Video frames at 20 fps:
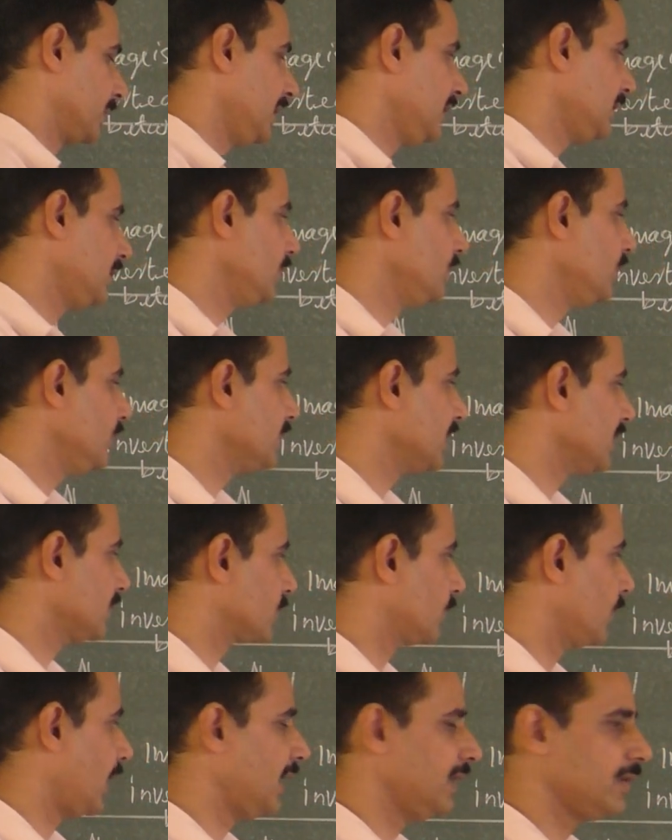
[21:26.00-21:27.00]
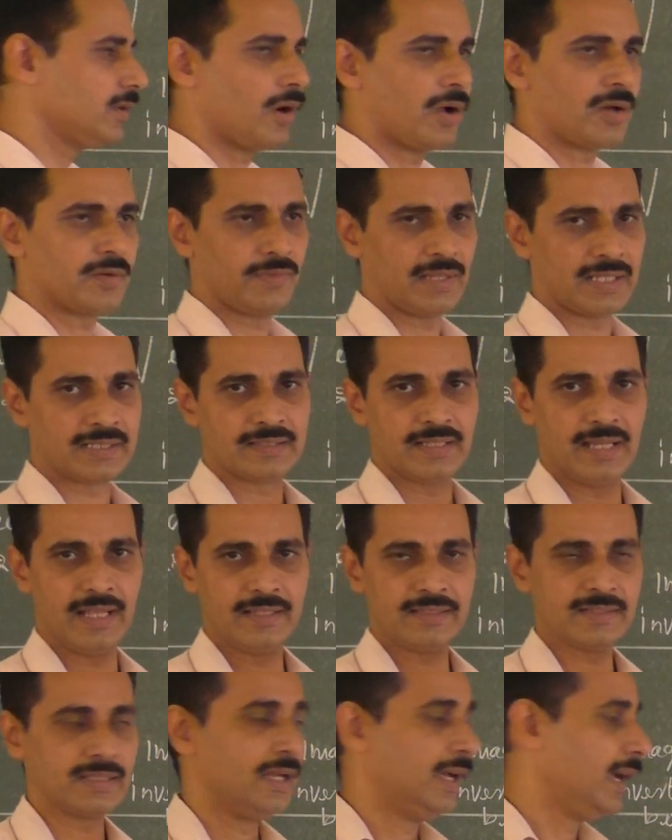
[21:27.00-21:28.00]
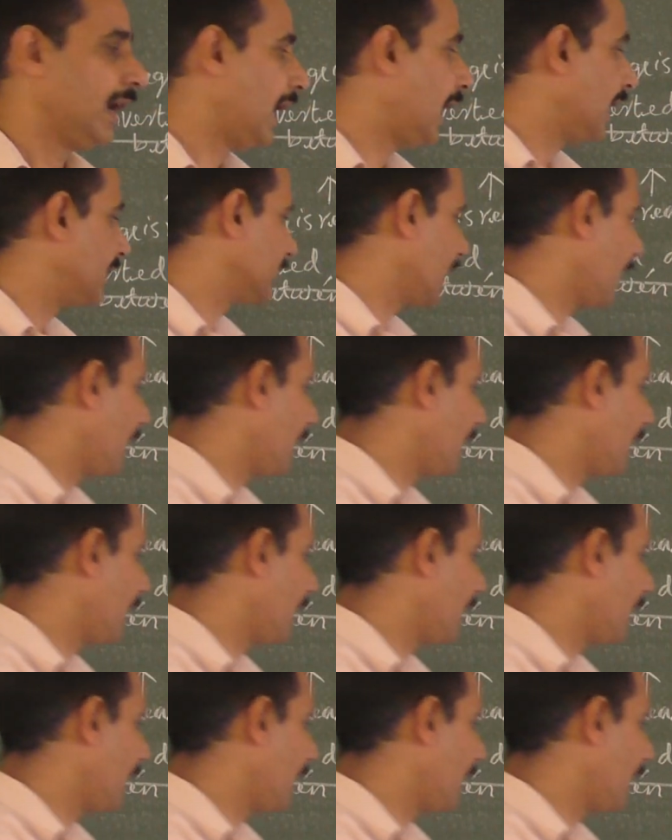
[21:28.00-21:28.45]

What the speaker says: It uses one convex lens and the